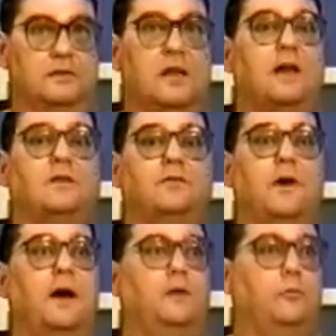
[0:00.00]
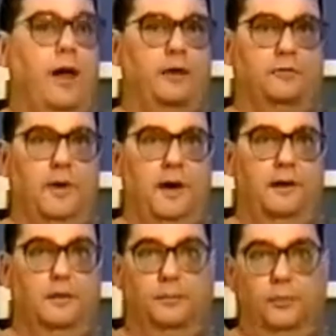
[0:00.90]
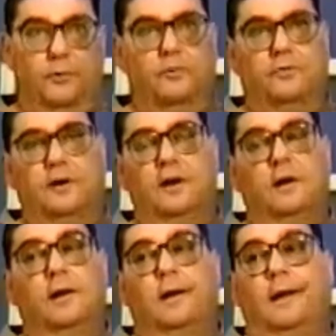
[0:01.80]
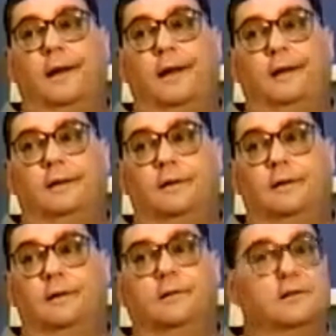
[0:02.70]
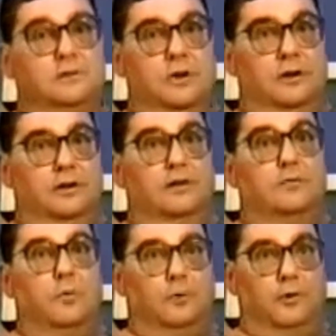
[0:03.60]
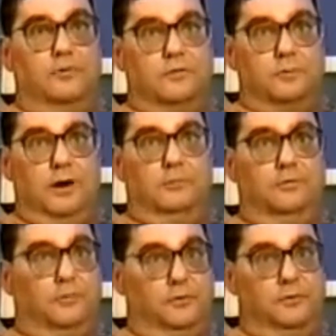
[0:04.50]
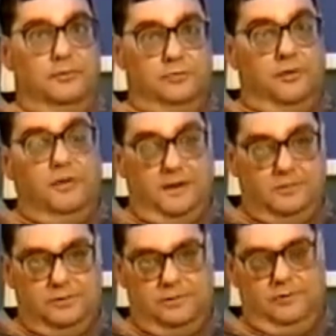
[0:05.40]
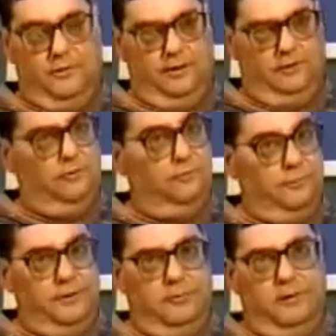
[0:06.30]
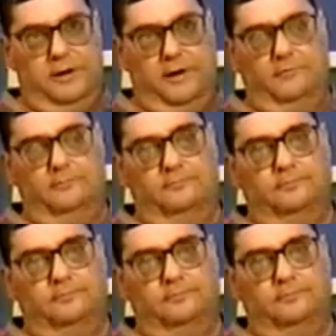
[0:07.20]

sanctified, ratified, and approved, and leads on to even more grievous problems for the future. And that's what's occurring too frequently now.